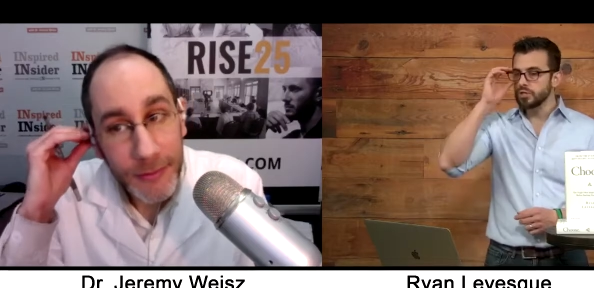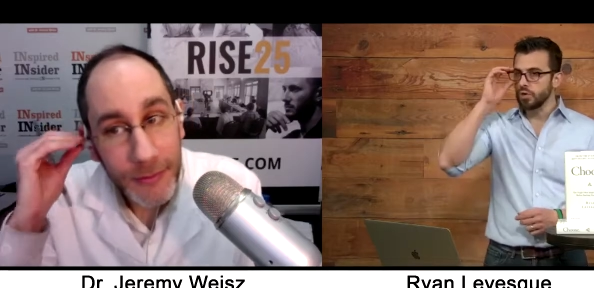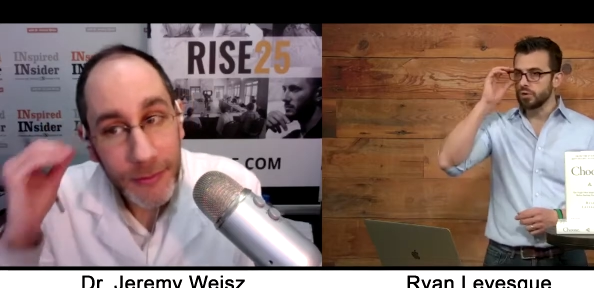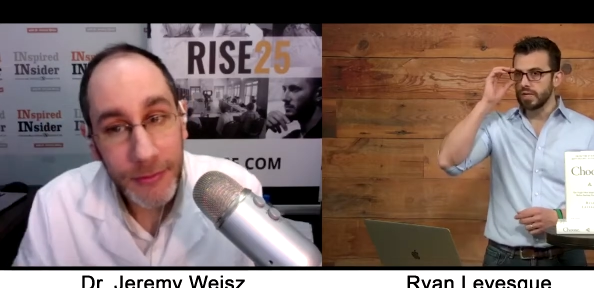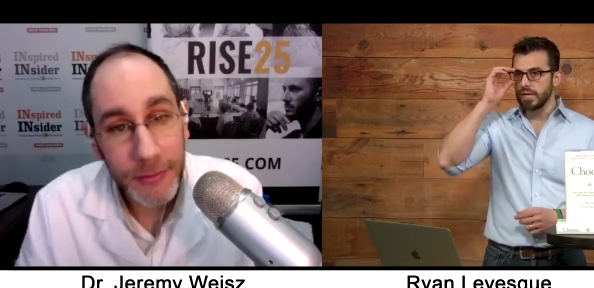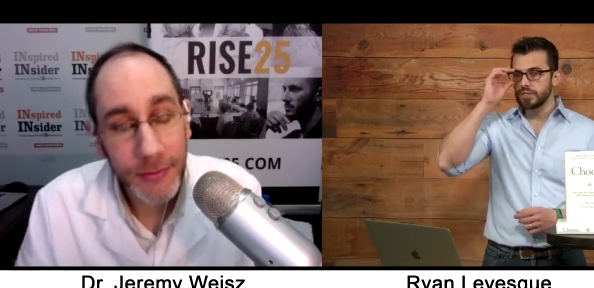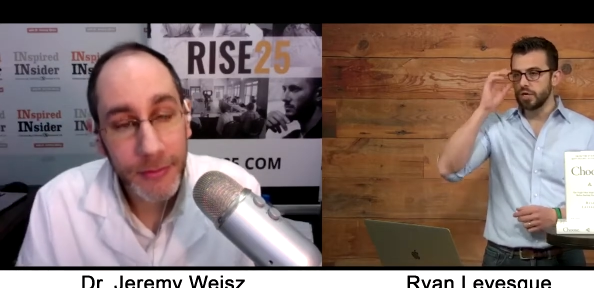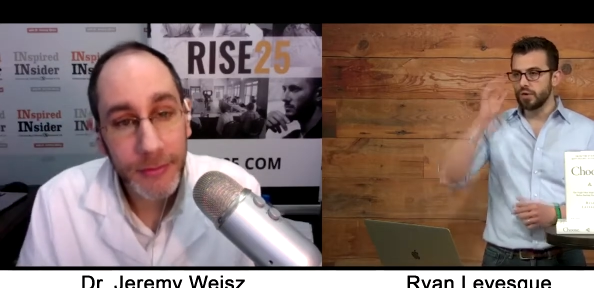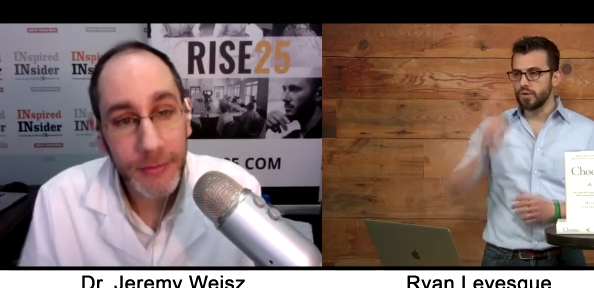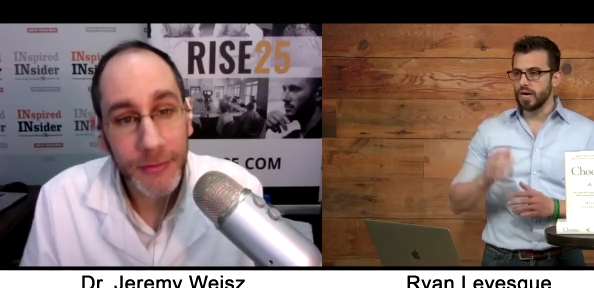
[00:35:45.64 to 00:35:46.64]
Speaker 1: Totally.
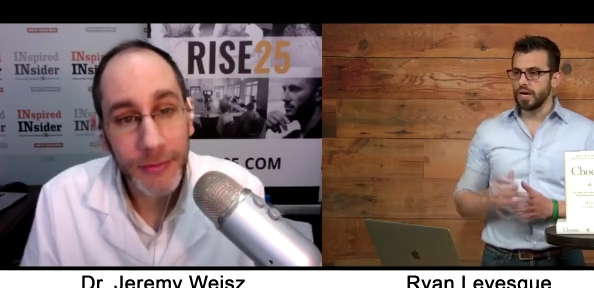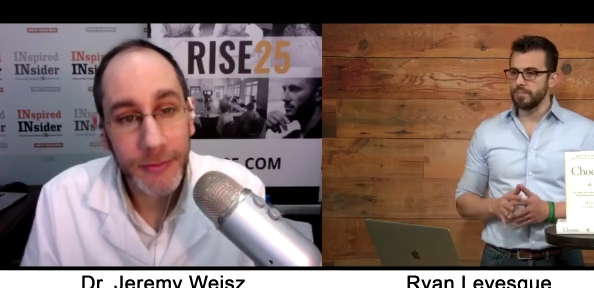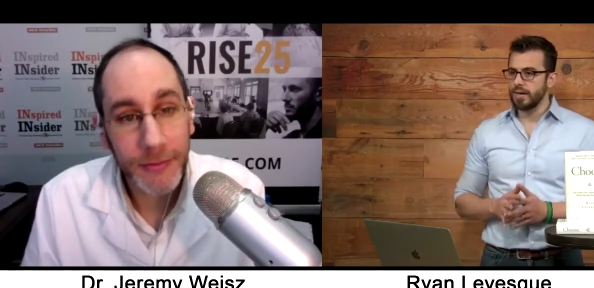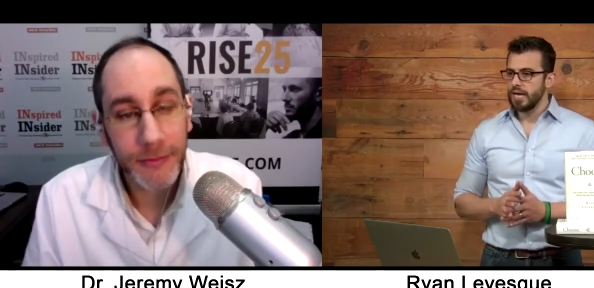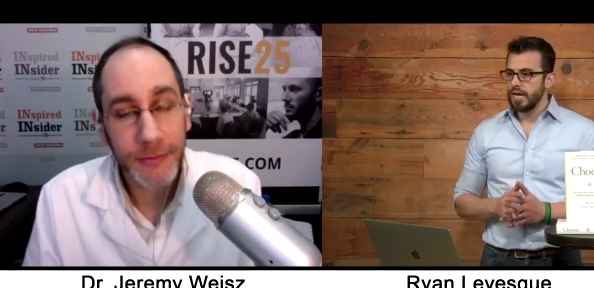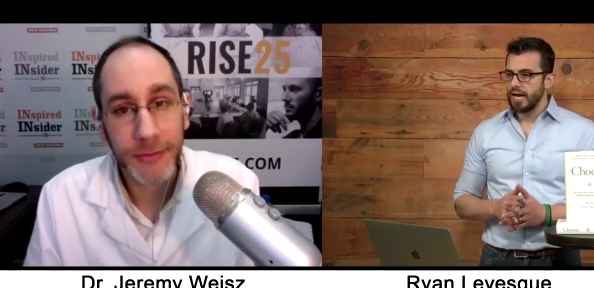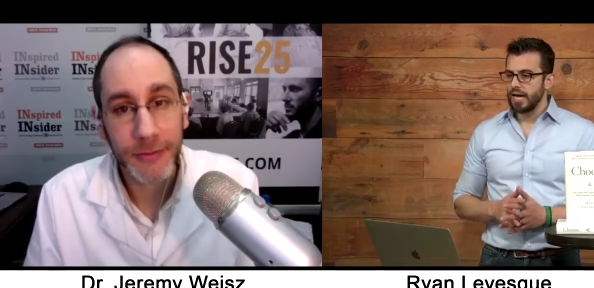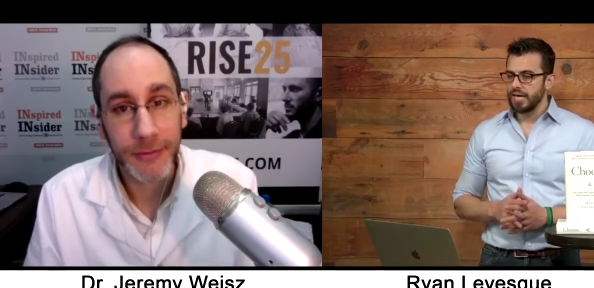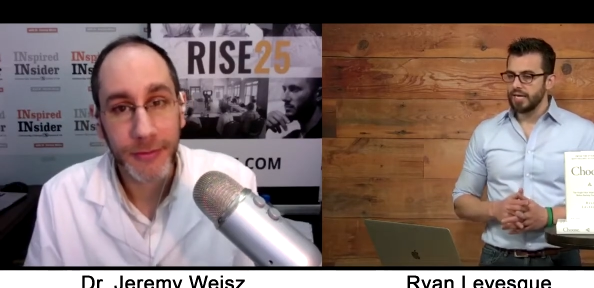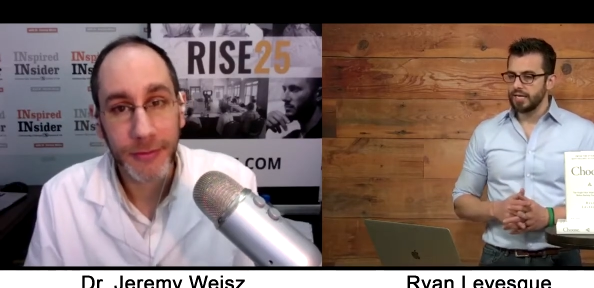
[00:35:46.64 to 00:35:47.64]
And so
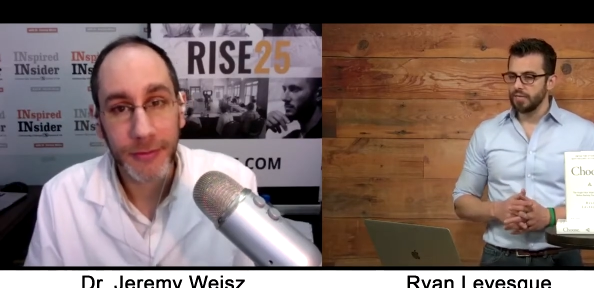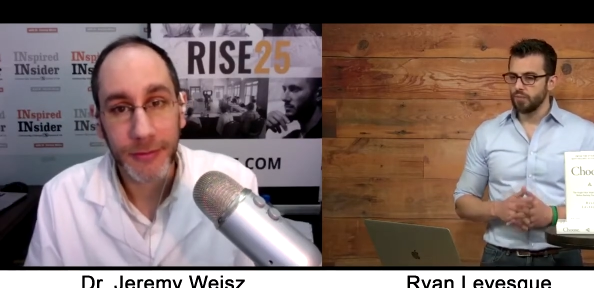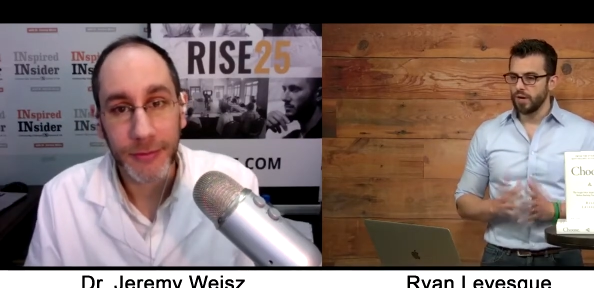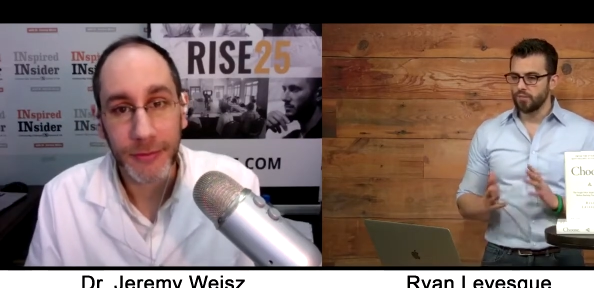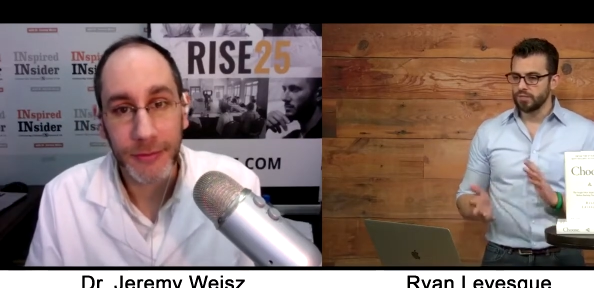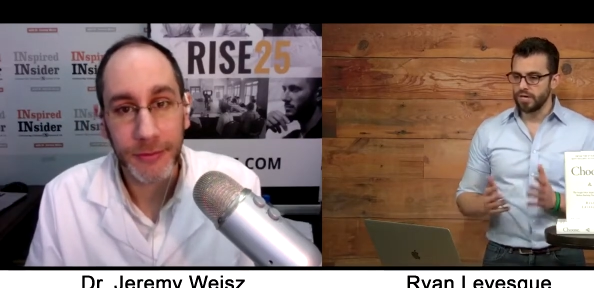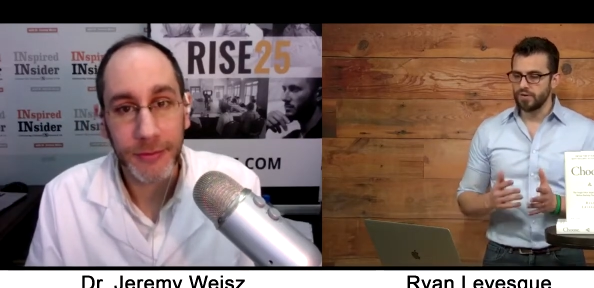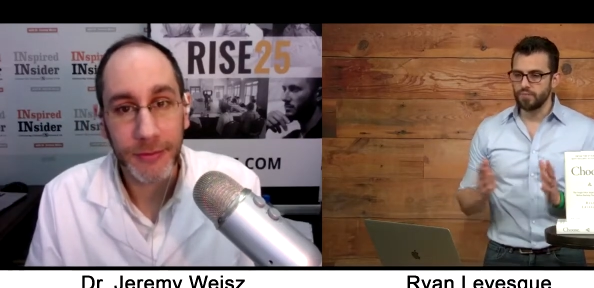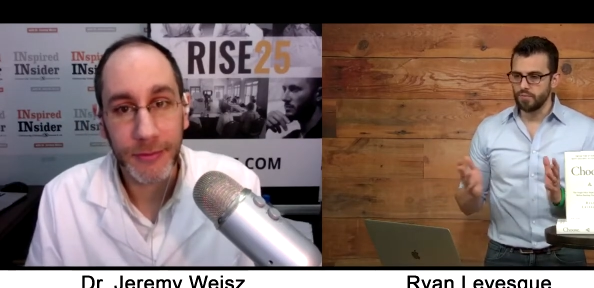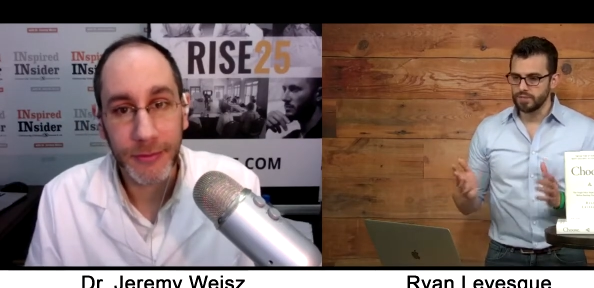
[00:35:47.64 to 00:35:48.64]
the way
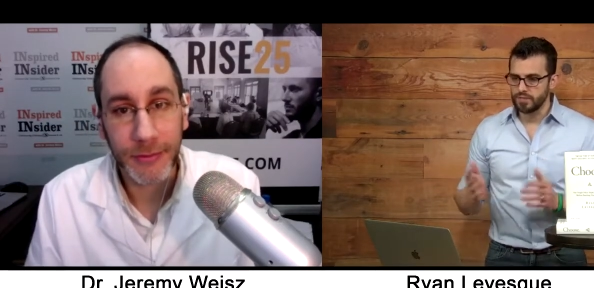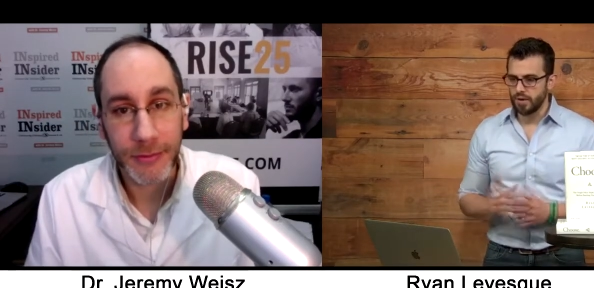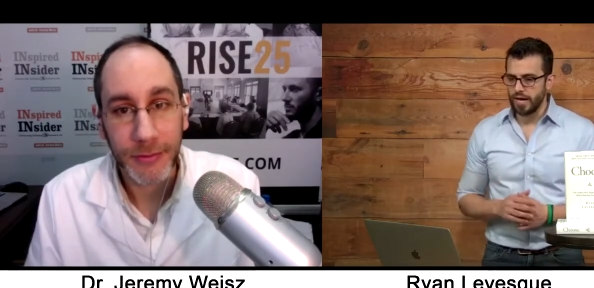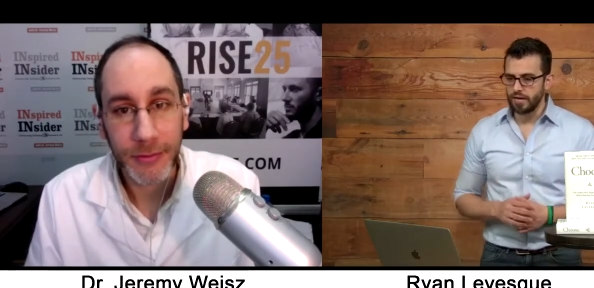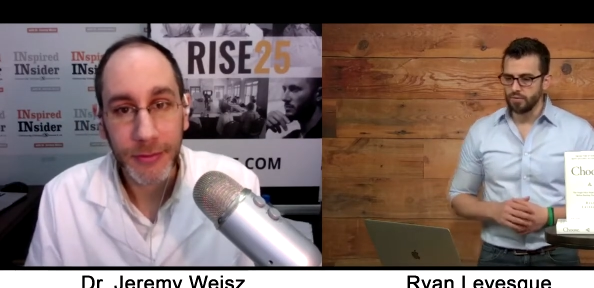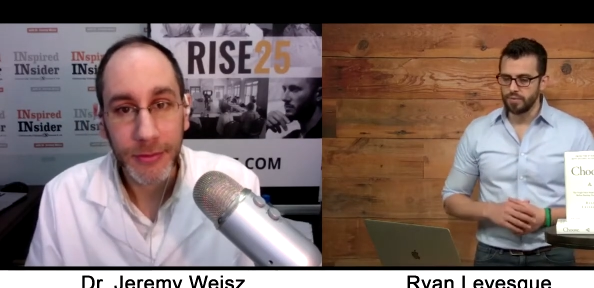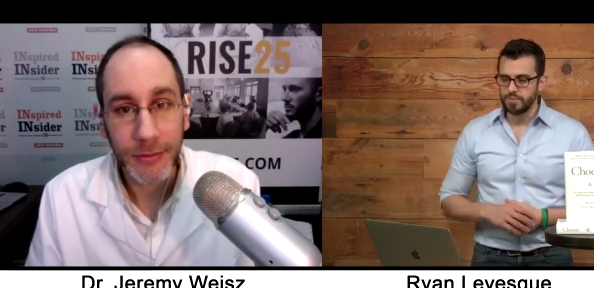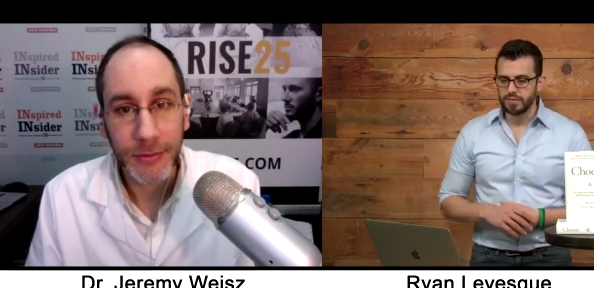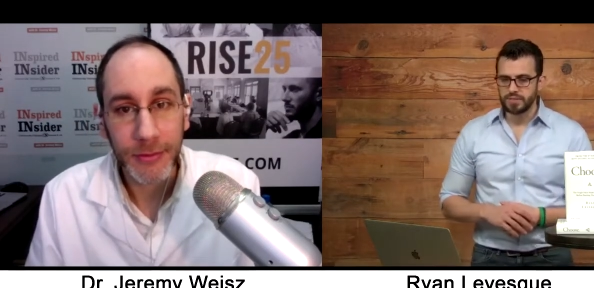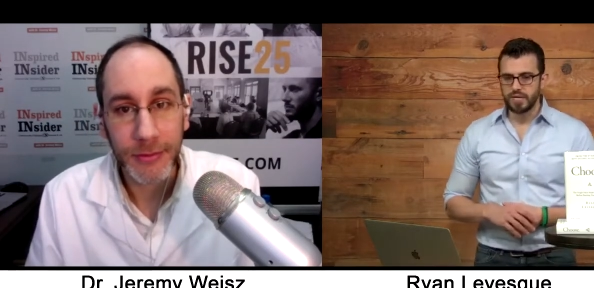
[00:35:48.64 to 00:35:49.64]
everyone wants to know, how did
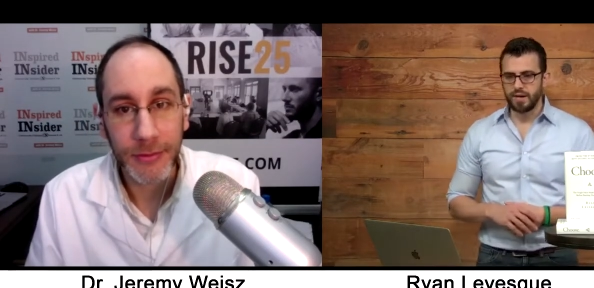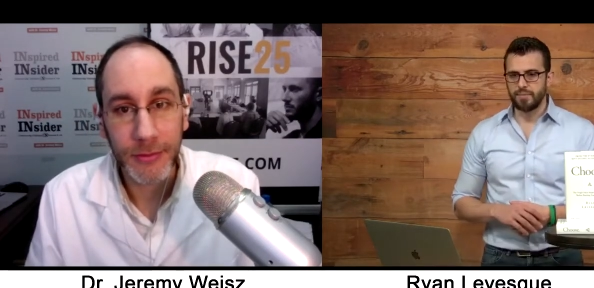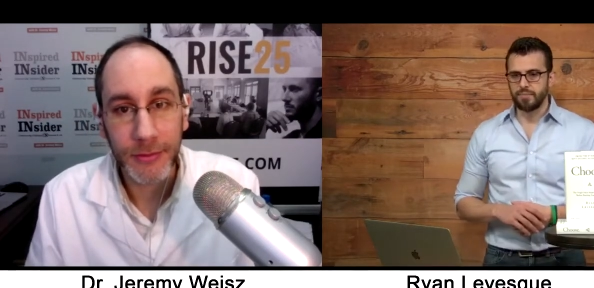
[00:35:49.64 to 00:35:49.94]
we meet?